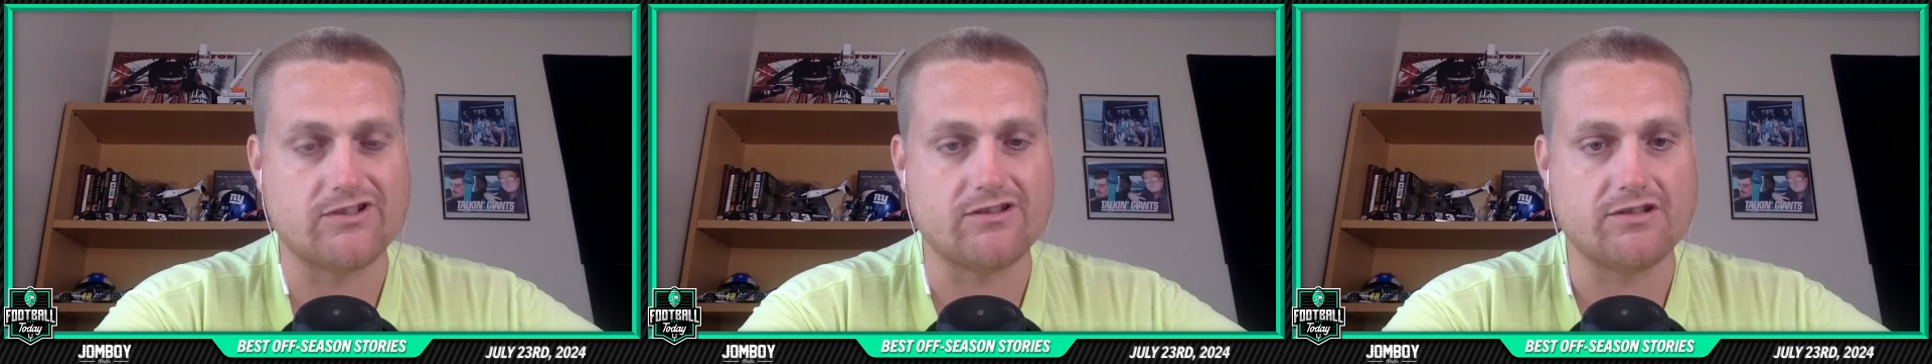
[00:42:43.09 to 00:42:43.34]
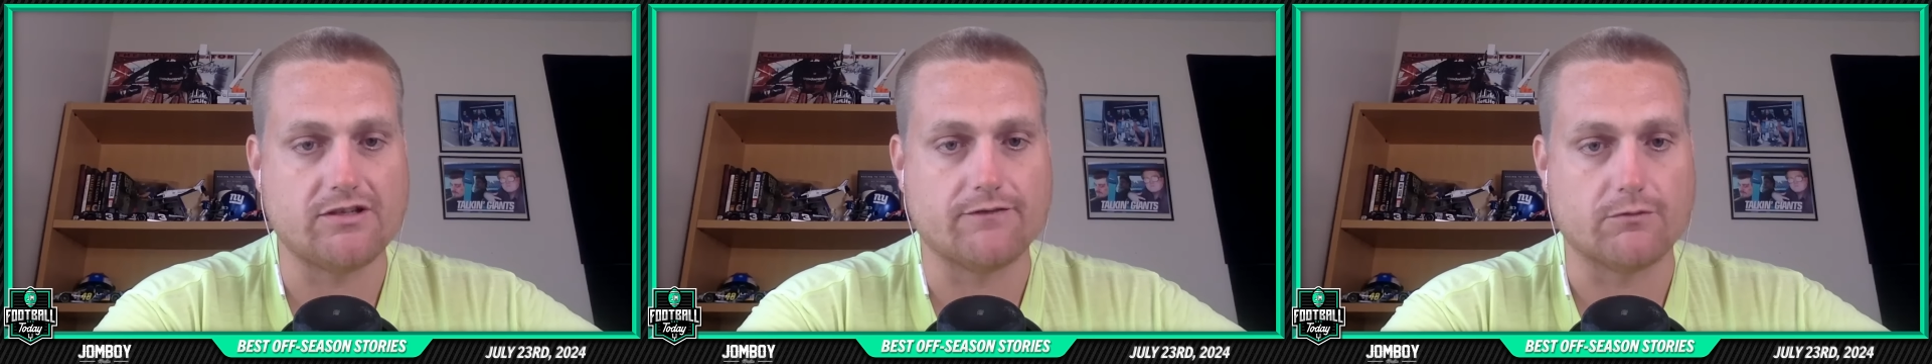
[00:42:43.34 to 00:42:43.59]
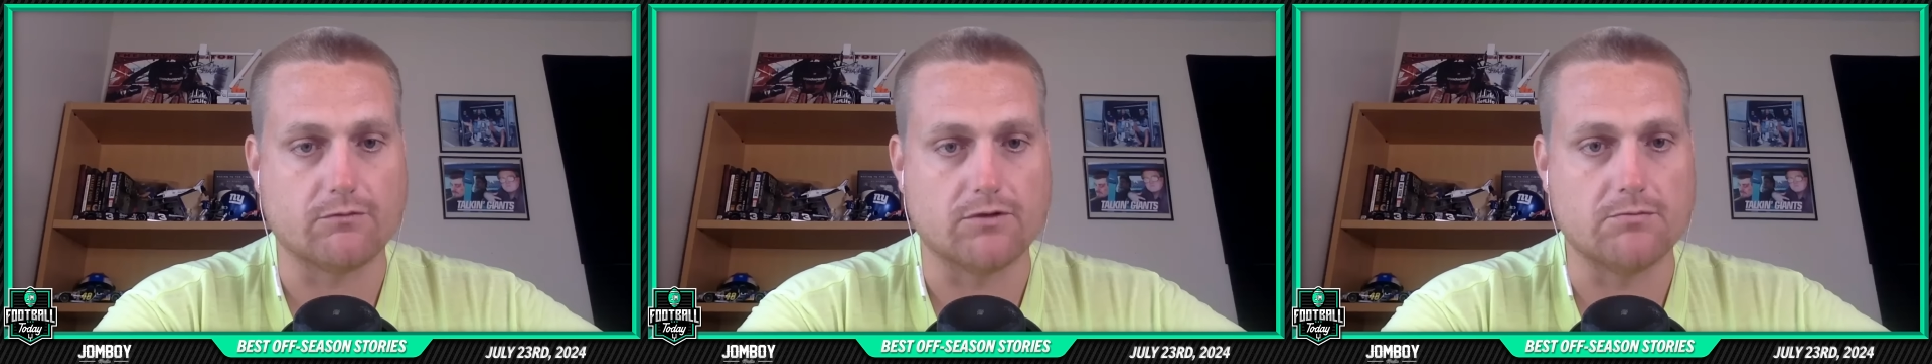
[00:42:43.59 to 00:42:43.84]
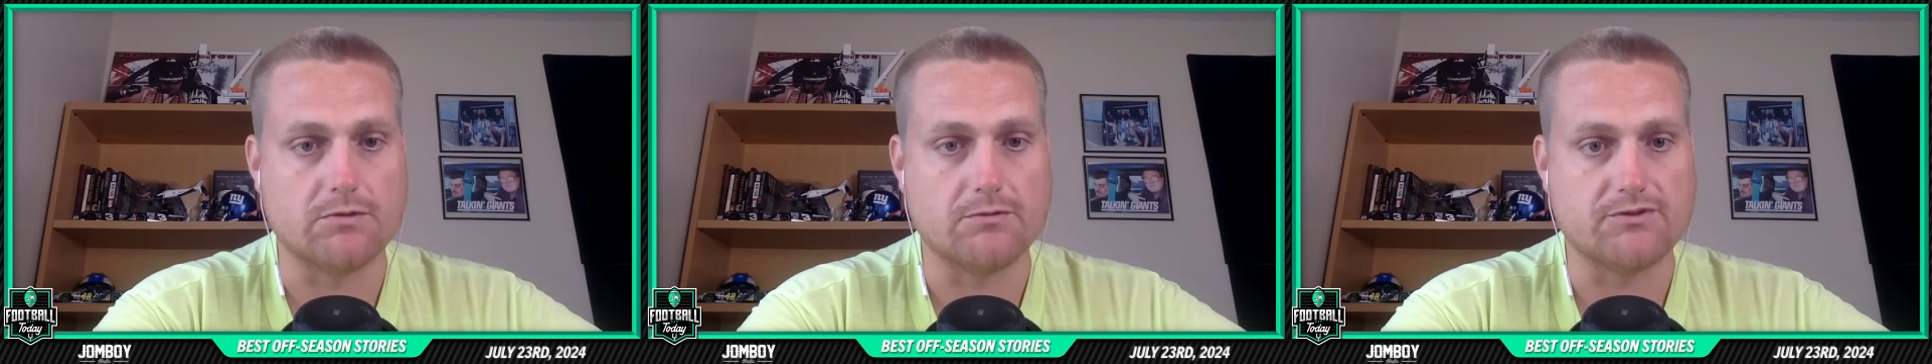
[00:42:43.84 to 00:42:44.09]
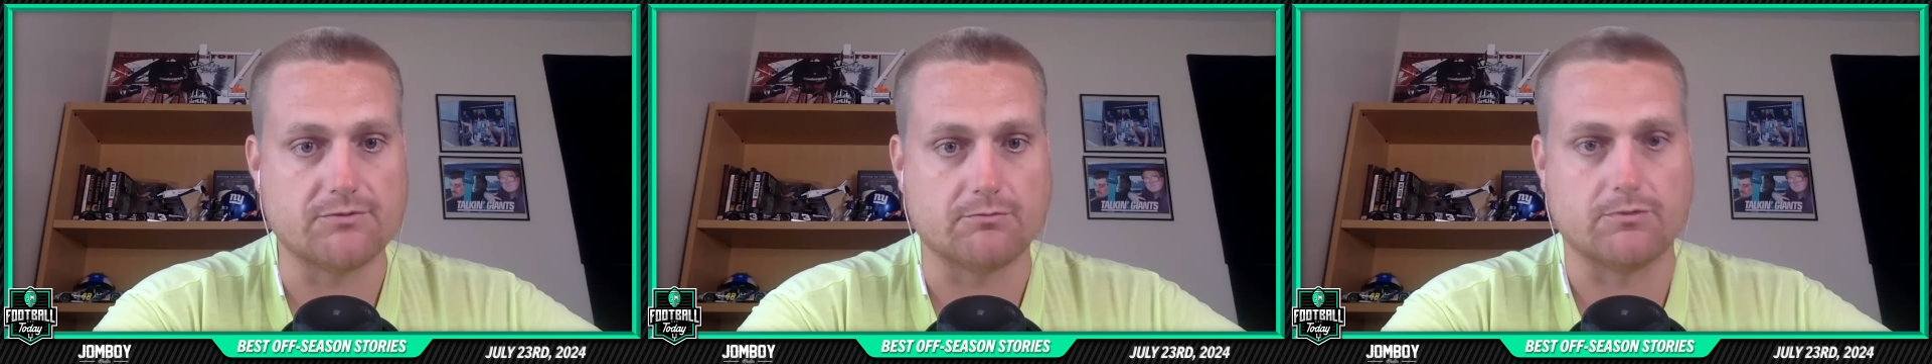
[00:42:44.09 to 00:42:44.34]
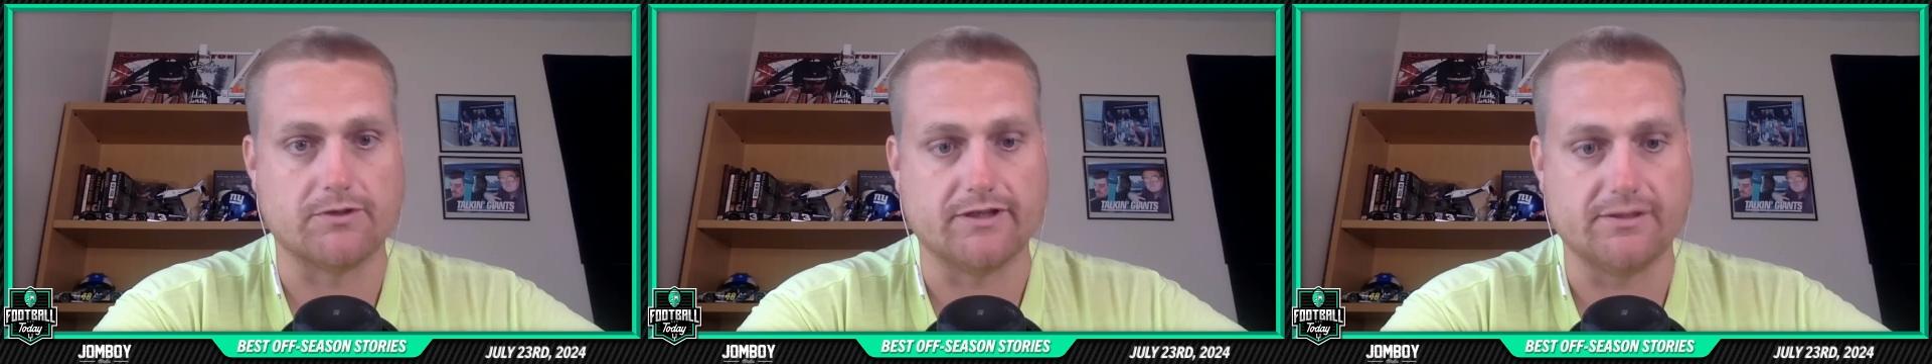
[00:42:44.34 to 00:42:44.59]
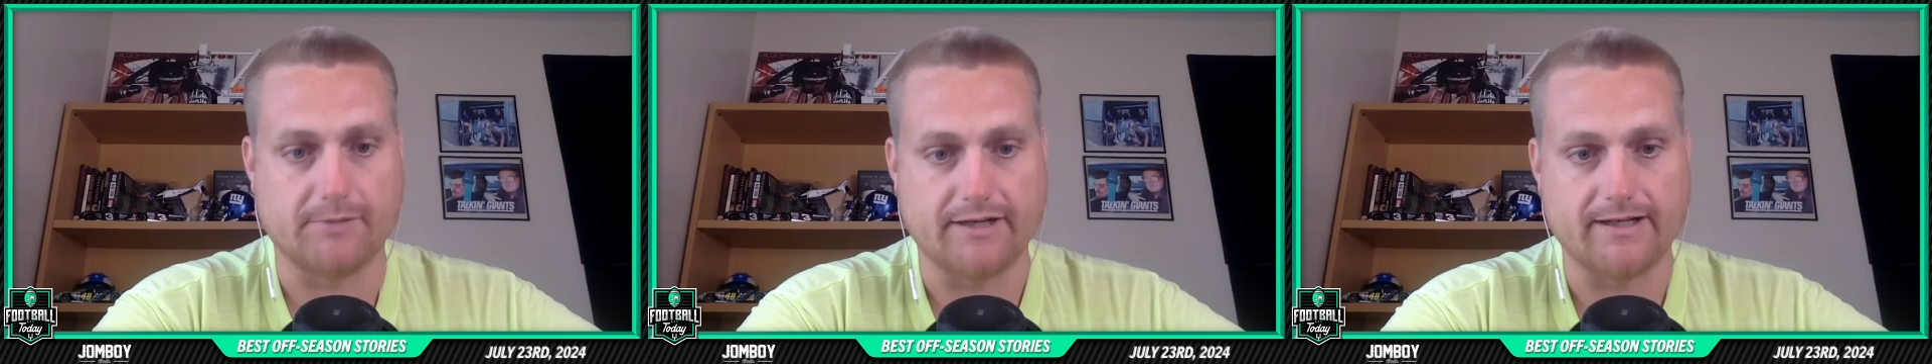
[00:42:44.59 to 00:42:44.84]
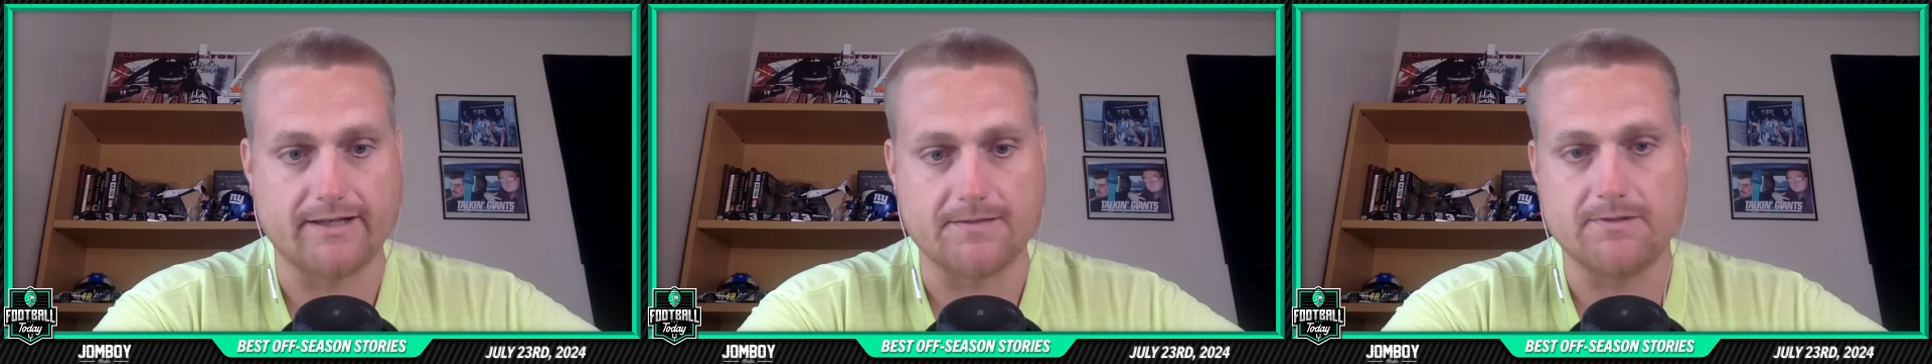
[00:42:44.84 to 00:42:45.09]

end of the year for Romo with some really bad.